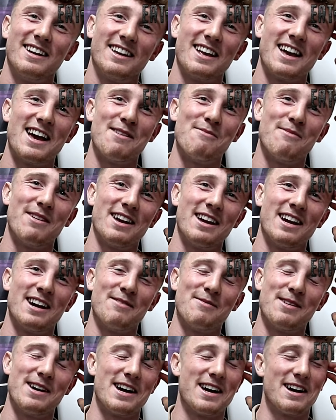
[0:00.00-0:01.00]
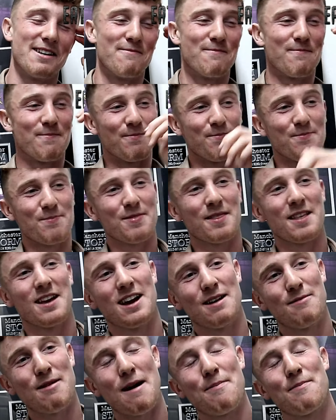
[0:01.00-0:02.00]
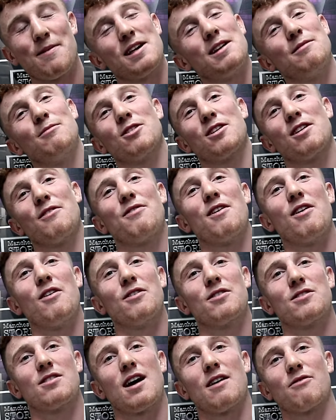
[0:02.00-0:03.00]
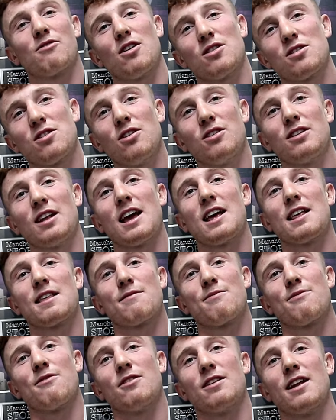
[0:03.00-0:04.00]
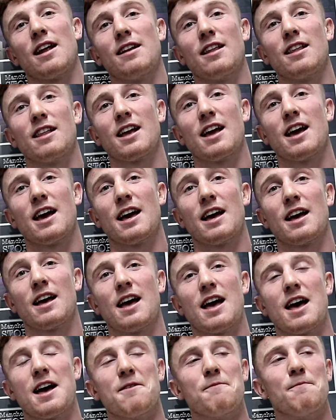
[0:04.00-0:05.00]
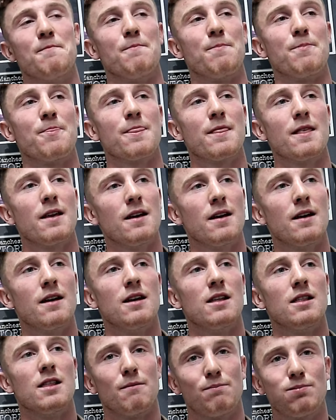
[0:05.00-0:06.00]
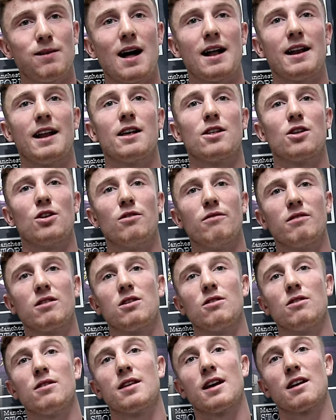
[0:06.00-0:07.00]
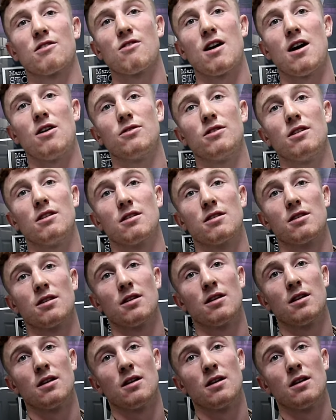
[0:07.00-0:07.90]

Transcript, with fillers: yeah, mate. I'm, um, I'm happy. I'm looking forward to. it. I've got two dates before the end of the year. Um, plan is another two six rounders.